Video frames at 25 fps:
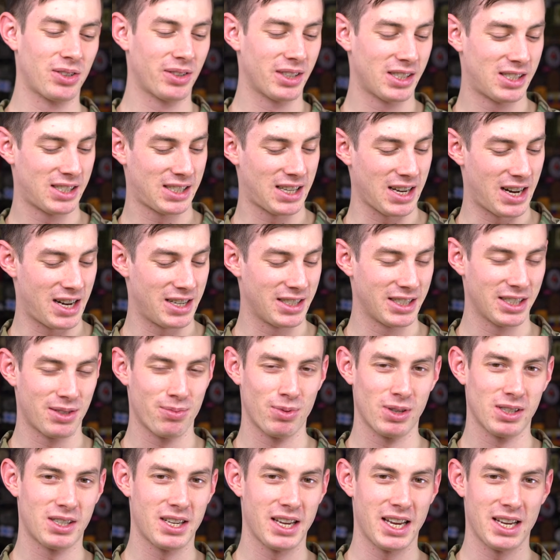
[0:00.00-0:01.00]
to this gun, it
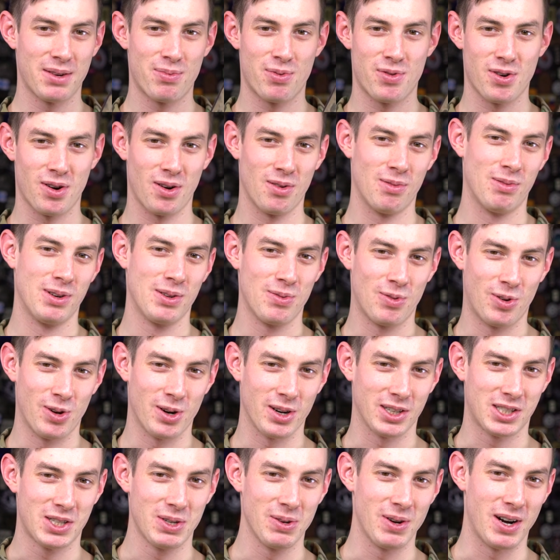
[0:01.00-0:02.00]
will take probably 1
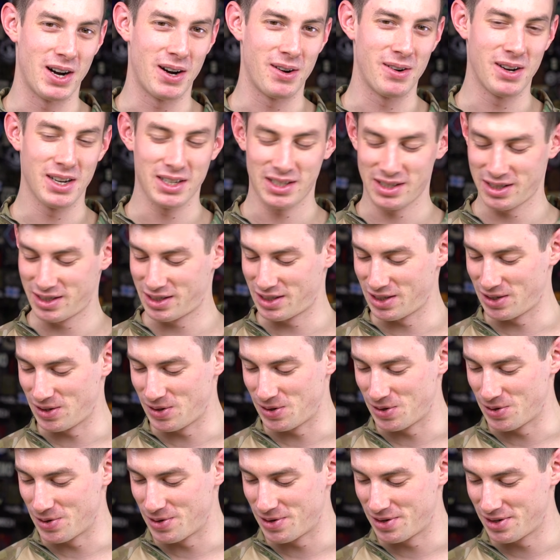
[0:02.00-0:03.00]
or 2 hours,
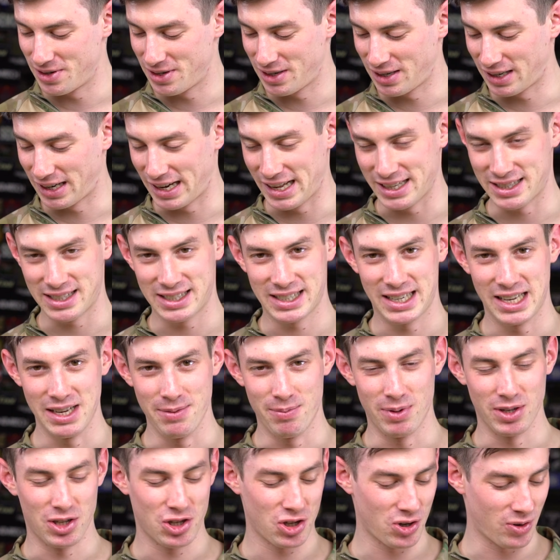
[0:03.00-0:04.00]
so let's
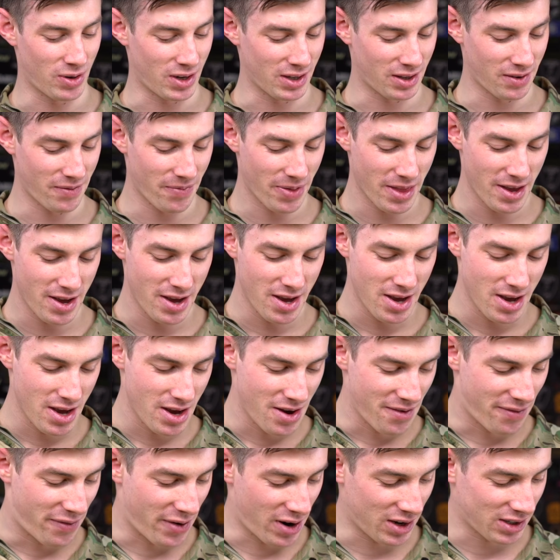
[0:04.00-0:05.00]
keep it short.
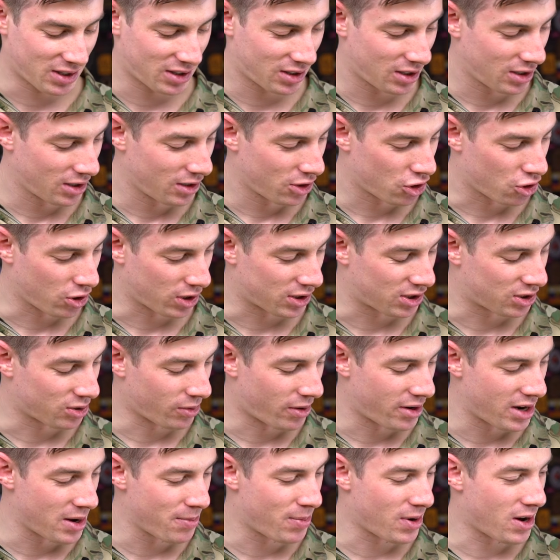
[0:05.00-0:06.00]
First short
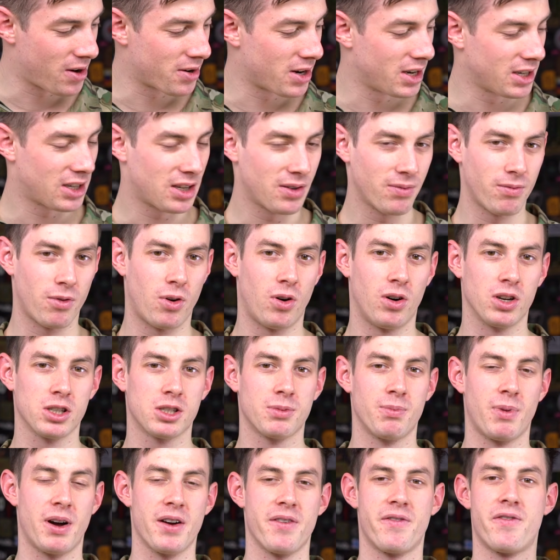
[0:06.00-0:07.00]
story about it
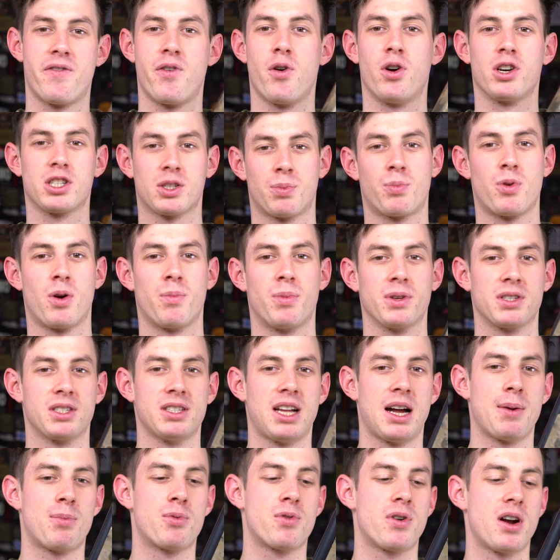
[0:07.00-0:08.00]
was my first proper
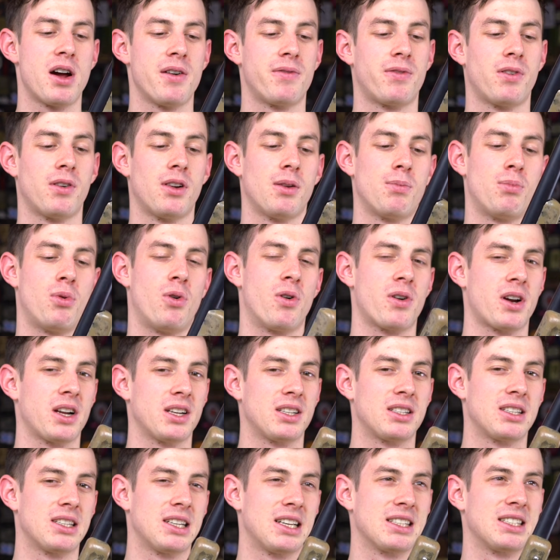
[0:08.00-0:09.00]
sniper rifle. Bought
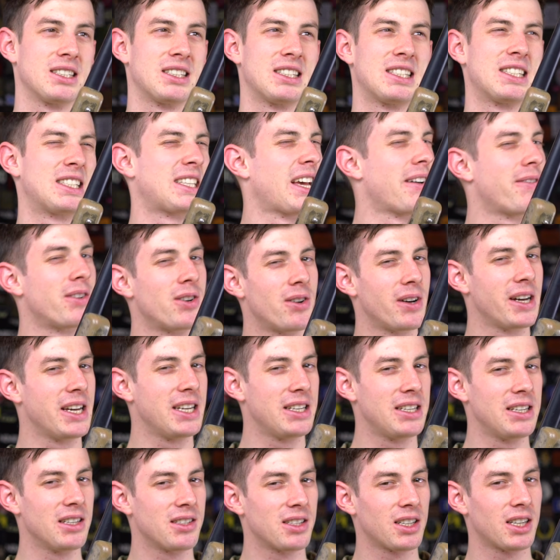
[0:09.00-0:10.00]
it, I think, 7 or
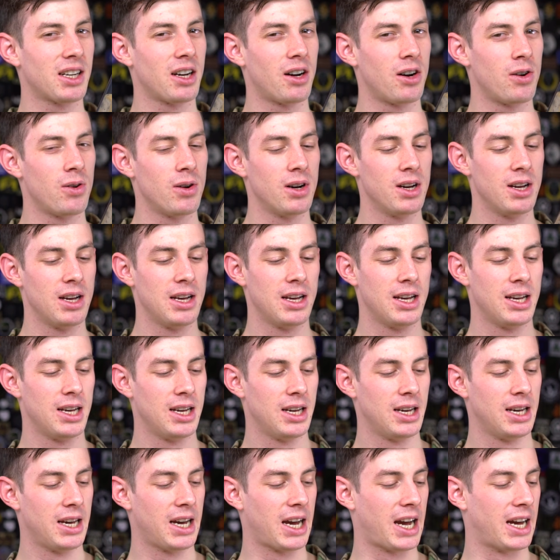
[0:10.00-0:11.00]
8 years ago,
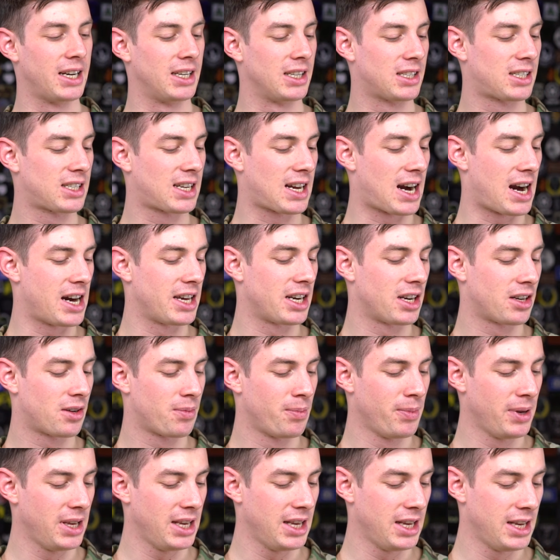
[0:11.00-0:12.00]
and it guided
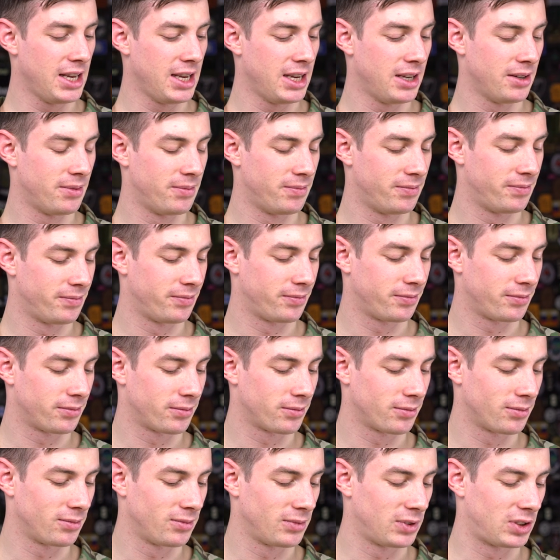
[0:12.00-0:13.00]
me
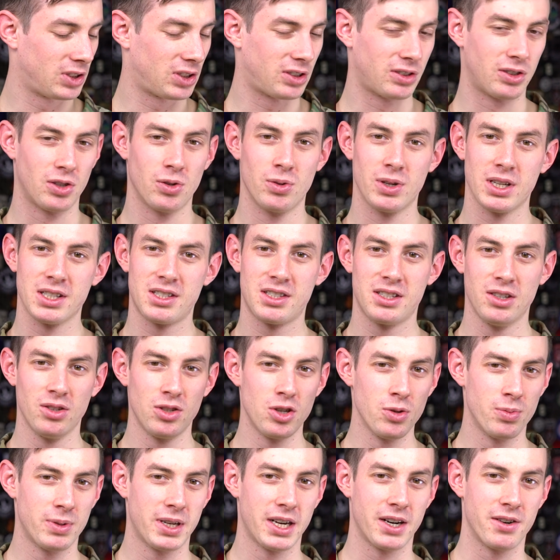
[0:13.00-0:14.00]
through this
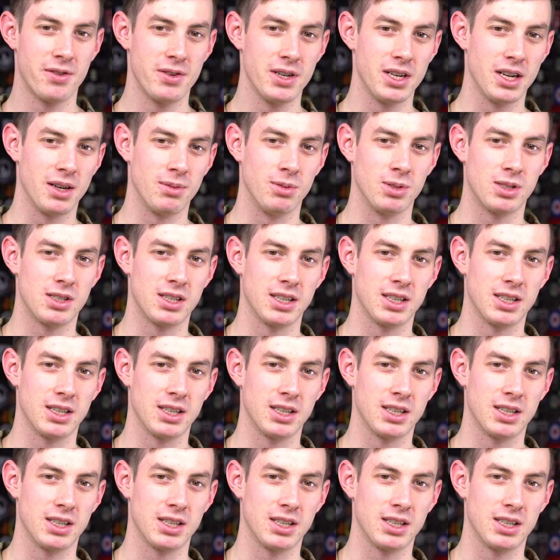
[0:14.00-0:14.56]
YouTube career, I would